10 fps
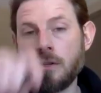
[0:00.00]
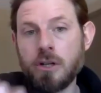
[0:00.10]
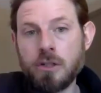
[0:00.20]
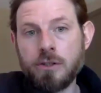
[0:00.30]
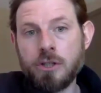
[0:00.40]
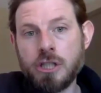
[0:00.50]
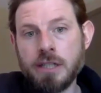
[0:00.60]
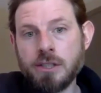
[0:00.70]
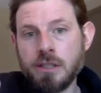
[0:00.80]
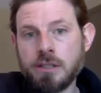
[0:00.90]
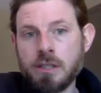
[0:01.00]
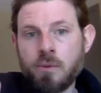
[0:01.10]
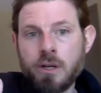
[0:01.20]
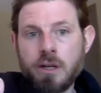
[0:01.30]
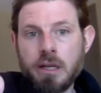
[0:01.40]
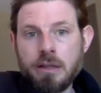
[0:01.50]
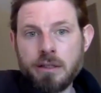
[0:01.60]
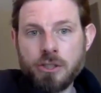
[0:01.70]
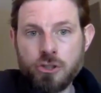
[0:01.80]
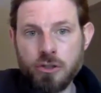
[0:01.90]
There, there's actually someone in
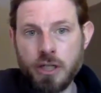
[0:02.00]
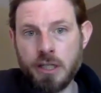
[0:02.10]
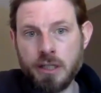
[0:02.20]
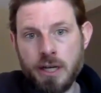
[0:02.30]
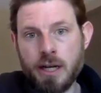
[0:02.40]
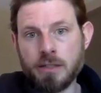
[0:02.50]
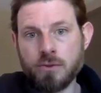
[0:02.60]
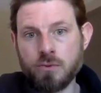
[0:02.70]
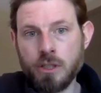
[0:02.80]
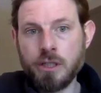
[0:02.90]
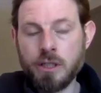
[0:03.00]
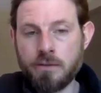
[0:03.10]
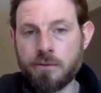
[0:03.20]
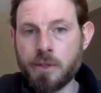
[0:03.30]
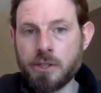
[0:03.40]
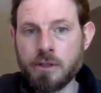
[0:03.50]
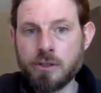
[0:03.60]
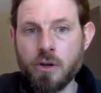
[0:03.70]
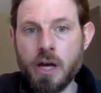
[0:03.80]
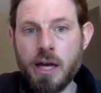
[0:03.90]
this training that has really good information on this.
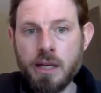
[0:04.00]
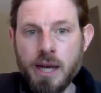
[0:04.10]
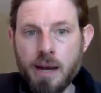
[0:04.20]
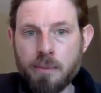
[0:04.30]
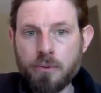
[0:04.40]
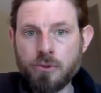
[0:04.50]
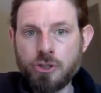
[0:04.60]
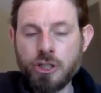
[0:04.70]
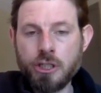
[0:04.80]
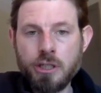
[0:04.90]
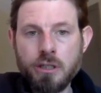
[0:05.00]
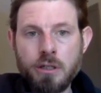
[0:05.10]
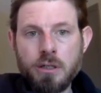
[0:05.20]
So Eddie Capparucci,